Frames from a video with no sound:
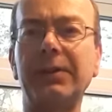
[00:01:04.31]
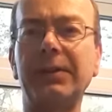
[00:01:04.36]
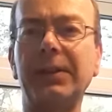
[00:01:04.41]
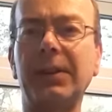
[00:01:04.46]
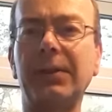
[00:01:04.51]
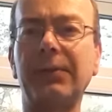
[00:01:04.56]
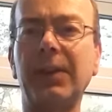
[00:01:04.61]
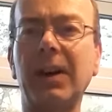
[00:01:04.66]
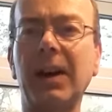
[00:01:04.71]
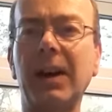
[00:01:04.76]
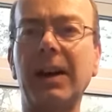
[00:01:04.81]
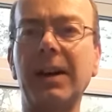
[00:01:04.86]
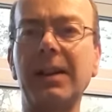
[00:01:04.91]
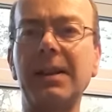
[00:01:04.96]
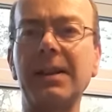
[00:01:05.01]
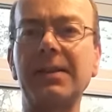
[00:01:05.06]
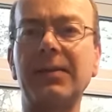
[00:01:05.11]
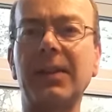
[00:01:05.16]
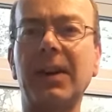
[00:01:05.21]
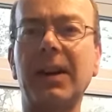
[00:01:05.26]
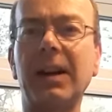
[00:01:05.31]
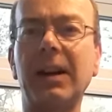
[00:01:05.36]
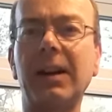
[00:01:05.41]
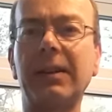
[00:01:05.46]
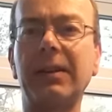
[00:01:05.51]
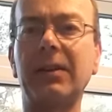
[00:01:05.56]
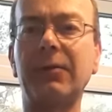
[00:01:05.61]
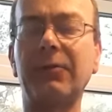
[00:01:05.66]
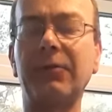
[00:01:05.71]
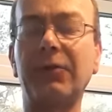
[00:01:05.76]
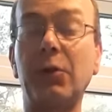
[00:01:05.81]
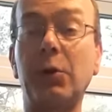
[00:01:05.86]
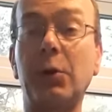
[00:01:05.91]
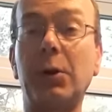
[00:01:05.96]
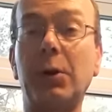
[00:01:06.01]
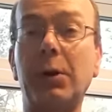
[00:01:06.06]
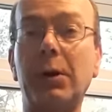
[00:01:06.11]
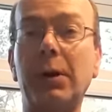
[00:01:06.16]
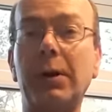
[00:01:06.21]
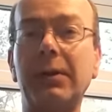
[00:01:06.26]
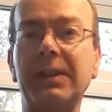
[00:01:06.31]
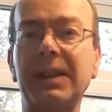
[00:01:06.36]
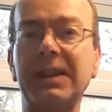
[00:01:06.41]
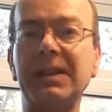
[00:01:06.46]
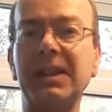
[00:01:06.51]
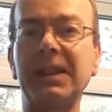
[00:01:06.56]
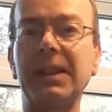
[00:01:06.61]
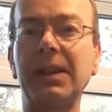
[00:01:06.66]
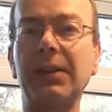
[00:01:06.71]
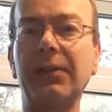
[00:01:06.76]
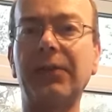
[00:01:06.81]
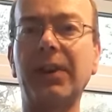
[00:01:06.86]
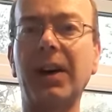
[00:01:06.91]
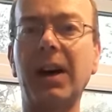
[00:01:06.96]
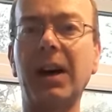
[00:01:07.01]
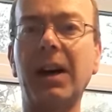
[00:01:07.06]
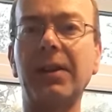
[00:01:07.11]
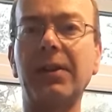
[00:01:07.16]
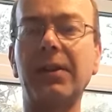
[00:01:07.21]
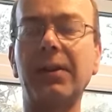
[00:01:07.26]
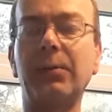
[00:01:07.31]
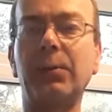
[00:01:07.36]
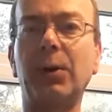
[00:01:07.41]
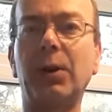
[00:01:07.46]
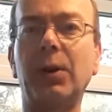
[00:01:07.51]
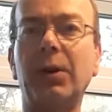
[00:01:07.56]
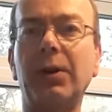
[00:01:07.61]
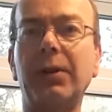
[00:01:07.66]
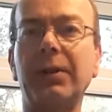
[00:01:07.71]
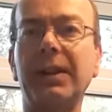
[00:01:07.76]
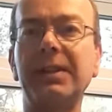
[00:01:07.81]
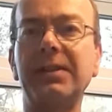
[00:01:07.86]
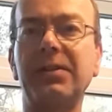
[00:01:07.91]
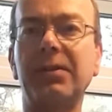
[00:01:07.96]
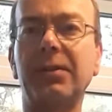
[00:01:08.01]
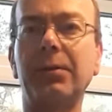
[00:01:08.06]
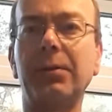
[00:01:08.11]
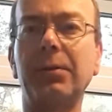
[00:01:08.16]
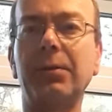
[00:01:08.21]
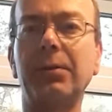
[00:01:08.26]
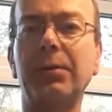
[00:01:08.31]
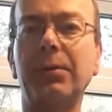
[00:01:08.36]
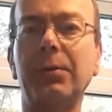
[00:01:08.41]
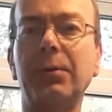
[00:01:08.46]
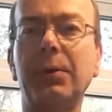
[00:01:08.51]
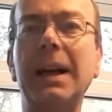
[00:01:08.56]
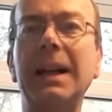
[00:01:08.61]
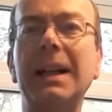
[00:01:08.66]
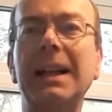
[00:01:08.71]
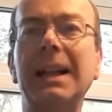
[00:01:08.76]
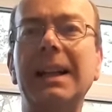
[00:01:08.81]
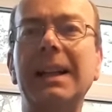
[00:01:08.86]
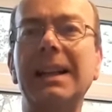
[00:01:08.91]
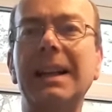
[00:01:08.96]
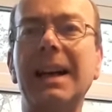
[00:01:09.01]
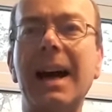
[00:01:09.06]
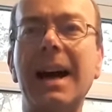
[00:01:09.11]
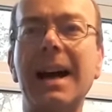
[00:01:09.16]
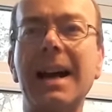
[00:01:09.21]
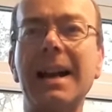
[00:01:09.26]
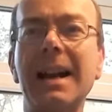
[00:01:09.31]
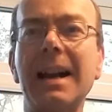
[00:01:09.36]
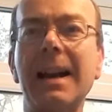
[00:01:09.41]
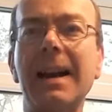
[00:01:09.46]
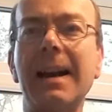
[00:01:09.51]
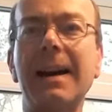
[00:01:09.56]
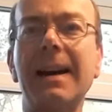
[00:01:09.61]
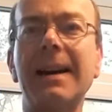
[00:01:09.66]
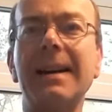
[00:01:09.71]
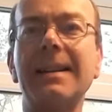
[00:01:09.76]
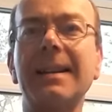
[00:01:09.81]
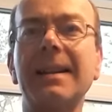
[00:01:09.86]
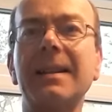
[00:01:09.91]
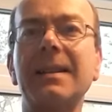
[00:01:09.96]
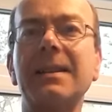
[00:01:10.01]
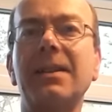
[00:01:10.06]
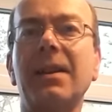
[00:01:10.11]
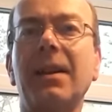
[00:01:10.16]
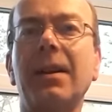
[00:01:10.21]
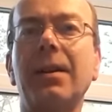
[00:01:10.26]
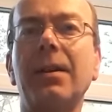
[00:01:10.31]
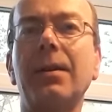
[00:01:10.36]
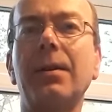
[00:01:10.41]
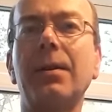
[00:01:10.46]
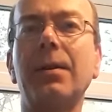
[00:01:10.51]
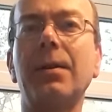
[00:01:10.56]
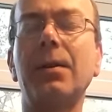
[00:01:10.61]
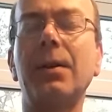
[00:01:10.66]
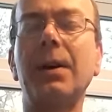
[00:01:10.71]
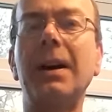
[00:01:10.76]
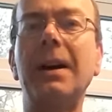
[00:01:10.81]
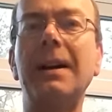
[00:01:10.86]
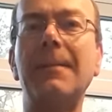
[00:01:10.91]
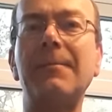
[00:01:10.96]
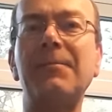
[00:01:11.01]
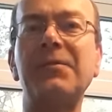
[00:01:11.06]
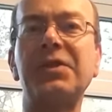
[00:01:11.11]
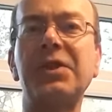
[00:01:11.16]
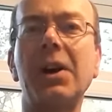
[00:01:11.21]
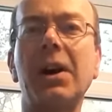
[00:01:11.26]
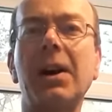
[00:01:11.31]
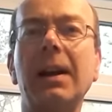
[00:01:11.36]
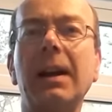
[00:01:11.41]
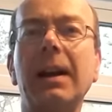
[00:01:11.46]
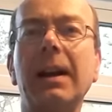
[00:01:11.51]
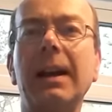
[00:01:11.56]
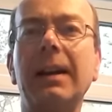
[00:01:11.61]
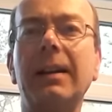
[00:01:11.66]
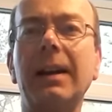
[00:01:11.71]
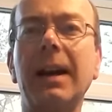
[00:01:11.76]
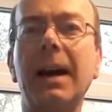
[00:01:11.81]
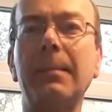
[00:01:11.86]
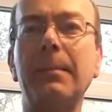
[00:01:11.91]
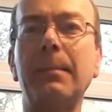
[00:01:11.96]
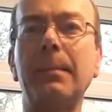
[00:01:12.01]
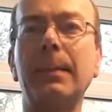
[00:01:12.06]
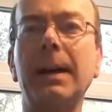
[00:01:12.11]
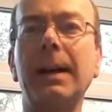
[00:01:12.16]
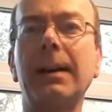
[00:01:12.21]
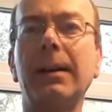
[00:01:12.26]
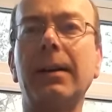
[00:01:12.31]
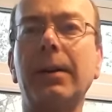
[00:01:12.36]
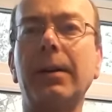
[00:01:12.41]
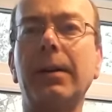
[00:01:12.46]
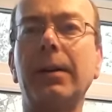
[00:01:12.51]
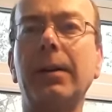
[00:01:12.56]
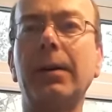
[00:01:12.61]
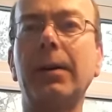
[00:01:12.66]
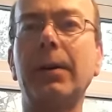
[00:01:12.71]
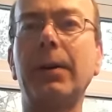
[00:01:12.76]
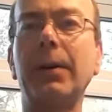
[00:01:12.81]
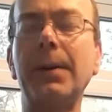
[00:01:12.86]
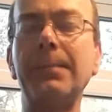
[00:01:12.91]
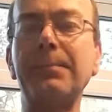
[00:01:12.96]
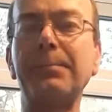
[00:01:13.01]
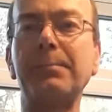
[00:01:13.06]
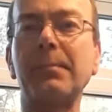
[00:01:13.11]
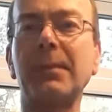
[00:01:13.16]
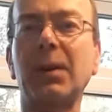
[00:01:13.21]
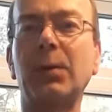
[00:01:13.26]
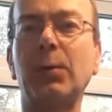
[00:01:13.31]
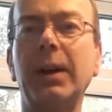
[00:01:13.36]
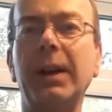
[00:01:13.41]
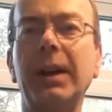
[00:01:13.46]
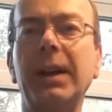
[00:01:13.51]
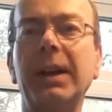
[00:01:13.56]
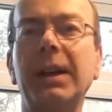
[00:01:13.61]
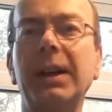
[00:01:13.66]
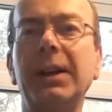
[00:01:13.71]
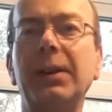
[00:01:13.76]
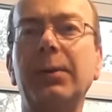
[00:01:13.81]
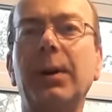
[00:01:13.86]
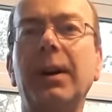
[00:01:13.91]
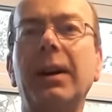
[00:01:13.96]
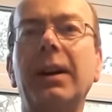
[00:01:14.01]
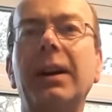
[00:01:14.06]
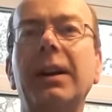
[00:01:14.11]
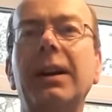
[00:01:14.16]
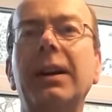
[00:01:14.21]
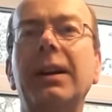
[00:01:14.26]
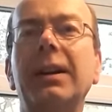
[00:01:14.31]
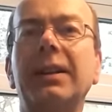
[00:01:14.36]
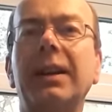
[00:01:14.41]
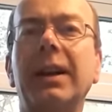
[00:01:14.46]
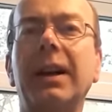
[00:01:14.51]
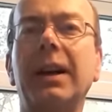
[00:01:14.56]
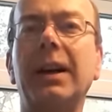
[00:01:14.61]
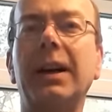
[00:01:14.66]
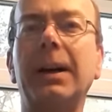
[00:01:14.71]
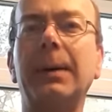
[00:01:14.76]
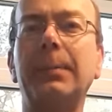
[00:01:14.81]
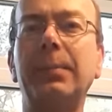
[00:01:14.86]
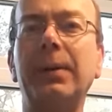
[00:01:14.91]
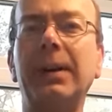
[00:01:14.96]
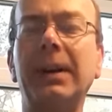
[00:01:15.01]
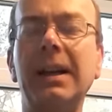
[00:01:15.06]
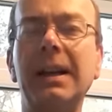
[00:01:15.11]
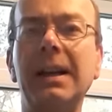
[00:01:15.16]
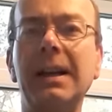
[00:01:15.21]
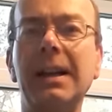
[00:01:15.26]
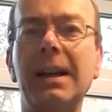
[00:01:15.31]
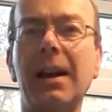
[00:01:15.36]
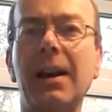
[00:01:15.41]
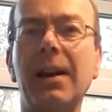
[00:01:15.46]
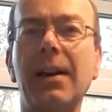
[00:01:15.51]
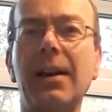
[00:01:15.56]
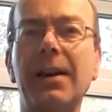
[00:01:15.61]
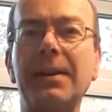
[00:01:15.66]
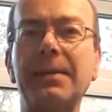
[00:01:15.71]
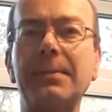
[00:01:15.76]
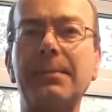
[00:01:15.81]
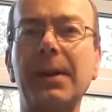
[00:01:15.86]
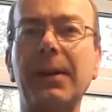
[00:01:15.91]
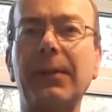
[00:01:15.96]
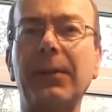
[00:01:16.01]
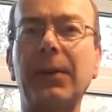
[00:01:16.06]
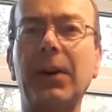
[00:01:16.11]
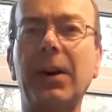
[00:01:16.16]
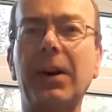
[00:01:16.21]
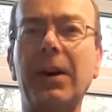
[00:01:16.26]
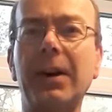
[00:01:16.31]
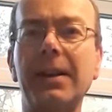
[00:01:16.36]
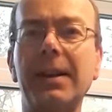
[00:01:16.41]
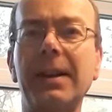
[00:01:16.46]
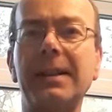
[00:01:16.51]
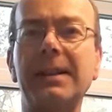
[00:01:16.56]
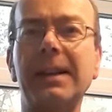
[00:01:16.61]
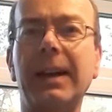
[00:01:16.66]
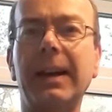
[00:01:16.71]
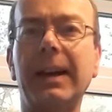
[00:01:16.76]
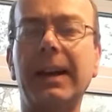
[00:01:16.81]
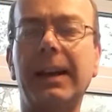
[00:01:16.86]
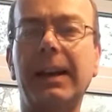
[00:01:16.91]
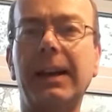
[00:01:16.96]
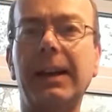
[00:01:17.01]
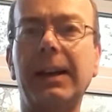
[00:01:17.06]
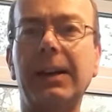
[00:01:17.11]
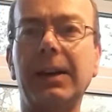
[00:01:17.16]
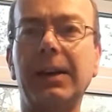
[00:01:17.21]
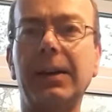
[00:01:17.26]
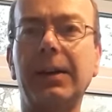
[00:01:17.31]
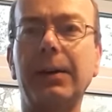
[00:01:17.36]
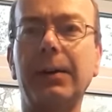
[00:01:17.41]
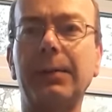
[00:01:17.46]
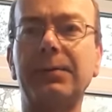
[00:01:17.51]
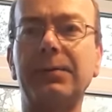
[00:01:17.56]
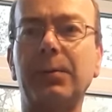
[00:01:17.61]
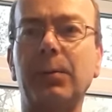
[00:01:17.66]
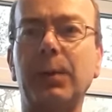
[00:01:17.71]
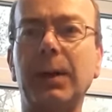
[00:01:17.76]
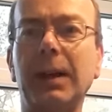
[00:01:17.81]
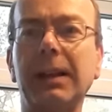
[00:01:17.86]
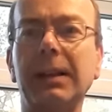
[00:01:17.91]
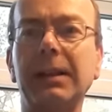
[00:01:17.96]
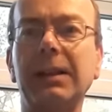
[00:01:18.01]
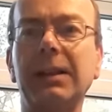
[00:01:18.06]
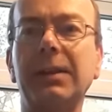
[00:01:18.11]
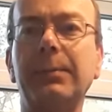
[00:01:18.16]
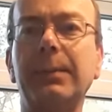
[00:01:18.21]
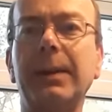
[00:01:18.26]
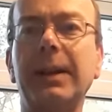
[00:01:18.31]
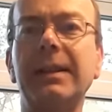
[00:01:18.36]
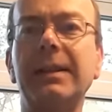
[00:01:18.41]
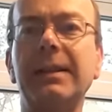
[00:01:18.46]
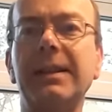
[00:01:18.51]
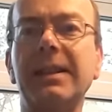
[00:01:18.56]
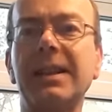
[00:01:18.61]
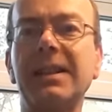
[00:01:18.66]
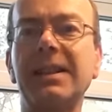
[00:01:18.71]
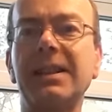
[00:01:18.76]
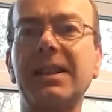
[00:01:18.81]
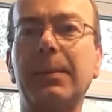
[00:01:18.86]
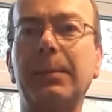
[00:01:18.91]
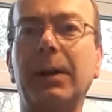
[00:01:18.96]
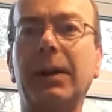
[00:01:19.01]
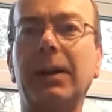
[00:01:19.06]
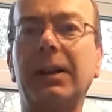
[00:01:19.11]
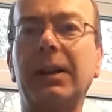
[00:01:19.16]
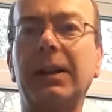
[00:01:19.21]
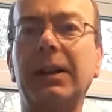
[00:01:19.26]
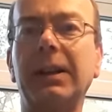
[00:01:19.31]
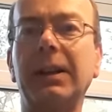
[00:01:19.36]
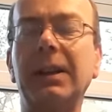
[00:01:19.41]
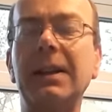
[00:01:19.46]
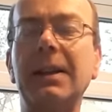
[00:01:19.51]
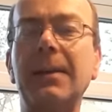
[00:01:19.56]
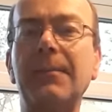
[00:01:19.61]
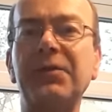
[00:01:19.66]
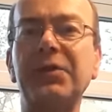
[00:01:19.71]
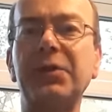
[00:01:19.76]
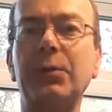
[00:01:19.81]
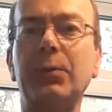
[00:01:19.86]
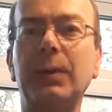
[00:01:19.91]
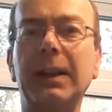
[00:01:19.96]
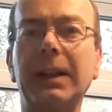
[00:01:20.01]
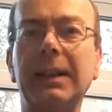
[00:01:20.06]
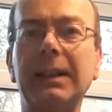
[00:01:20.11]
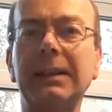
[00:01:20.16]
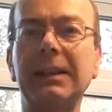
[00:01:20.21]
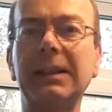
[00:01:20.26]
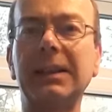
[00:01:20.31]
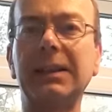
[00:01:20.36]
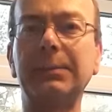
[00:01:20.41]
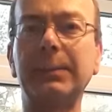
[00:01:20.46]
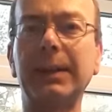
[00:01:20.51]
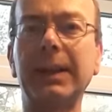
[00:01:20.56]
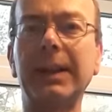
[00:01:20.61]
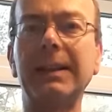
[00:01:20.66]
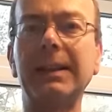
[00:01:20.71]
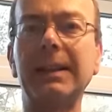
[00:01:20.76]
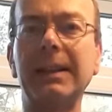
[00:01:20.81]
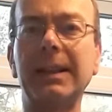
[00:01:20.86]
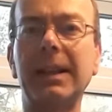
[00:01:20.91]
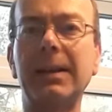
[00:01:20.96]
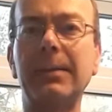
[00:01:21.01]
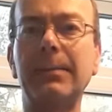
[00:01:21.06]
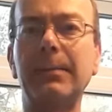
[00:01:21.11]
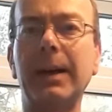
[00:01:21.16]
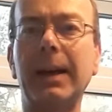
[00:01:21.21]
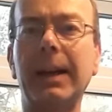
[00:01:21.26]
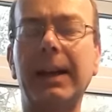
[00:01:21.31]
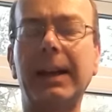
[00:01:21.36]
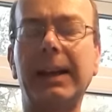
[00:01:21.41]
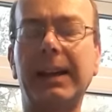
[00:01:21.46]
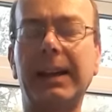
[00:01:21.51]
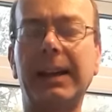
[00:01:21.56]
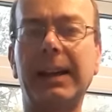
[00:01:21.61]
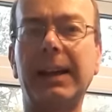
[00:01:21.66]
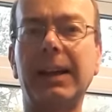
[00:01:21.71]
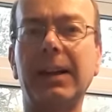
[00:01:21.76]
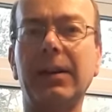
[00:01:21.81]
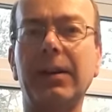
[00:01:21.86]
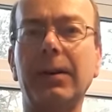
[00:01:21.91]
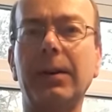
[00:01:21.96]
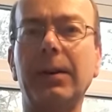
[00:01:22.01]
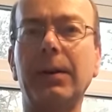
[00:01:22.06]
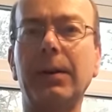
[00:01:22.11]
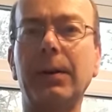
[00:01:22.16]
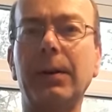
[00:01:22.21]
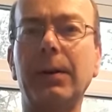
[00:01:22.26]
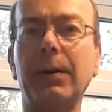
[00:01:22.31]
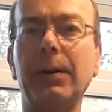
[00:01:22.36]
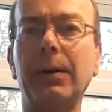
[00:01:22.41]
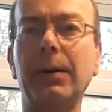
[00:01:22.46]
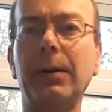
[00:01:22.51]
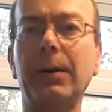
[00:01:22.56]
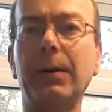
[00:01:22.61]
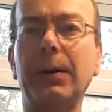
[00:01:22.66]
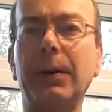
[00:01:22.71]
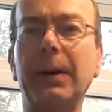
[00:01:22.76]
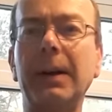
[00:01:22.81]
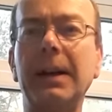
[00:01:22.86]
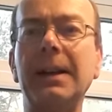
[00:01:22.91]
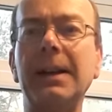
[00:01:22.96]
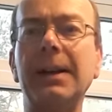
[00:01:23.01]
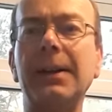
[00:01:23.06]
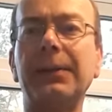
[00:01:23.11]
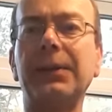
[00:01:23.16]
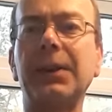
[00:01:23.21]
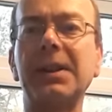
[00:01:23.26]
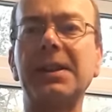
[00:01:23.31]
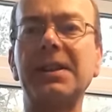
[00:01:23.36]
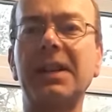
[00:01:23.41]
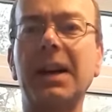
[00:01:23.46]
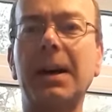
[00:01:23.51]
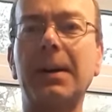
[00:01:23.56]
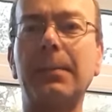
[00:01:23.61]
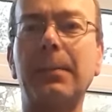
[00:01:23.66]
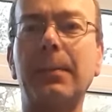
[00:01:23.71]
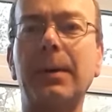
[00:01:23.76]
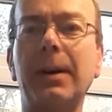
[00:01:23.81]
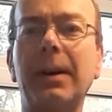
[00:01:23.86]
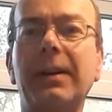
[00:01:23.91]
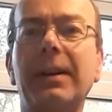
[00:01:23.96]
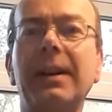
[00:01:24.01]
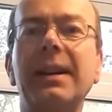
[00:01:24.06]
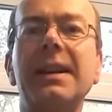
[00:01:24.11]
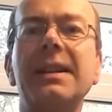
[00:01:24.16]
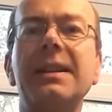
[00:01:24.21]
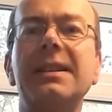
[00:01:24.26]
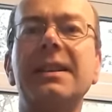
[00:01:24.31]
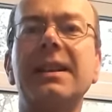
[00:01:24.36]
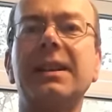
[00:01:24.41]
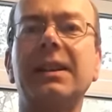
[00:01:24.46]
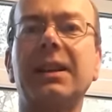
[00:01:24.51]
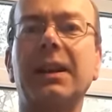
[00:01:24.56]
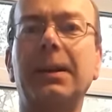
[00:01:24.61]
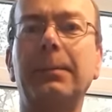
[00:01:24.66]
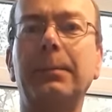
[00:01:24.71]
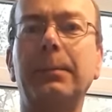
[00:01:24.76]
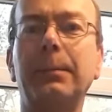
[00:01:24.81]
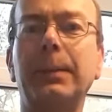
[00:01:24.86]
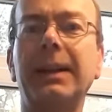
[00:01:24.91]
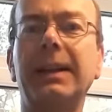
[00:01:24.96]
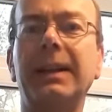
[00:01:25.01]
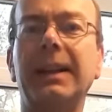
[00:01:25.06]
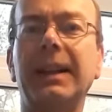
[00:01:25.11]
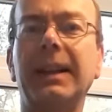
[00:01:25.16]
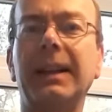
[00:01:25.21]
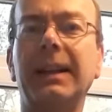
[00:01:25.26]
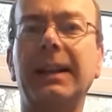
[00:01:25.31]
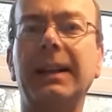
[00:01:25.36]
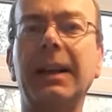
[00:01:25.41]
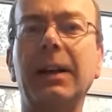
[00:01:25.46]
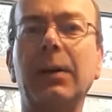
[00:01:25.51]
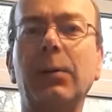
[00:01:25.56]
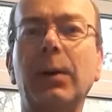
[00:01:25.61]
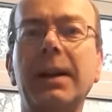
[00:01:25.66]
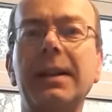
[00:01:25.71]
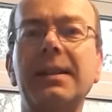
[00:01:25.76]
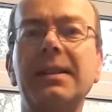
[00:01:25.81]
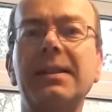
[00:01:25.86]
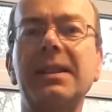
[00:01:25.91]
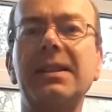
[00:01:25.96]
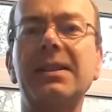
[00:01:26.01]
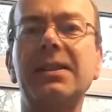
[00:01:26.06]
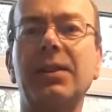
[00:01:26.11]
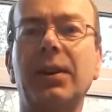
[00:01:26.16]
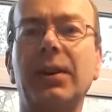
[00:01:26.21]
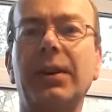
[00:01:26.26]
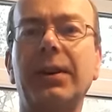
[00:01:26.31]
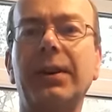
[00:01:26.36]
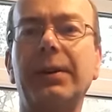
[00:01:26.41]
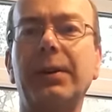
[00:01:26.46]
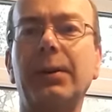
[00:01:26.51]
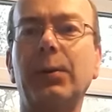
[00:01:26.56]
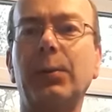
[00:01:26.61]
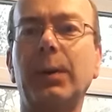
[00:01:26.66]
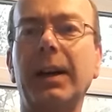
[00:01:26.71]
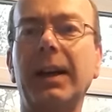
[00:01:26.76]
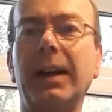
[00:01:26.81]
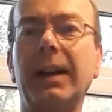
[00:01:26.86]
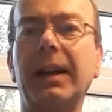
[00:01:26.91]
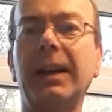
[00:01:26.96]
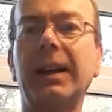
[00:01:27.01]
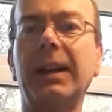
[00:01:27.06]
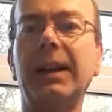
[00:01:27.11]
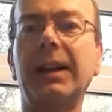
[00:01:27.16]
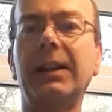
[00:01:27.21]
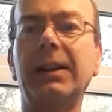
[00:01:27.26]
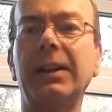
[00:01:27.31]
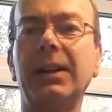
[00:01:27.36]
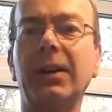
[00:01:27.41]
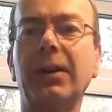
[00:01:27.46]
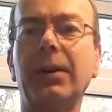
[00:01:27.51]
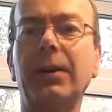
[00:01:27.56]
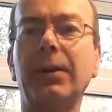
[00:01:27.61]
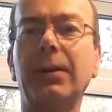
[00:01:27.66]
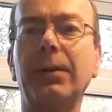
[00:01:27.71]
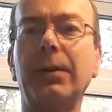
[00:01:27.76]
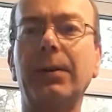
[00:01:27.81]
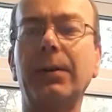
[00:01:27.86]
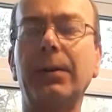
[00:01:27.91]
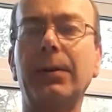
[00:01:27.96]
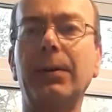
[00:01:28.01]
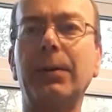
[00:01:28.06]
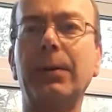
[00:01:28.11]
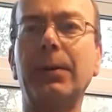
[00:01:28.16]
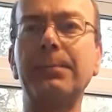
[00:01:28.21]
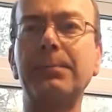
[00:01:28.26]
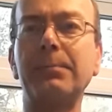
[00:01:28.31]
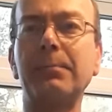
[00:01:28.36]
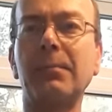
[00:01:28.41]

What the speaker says: Your father's far off wore it, and your father wore it too. Hal-an-Tow, jolly rumbelo, we were up long before the day, oh, to welcome in the summer, to welcome in the May, oh. For summer is a-coming in, and winter's gone away, oh.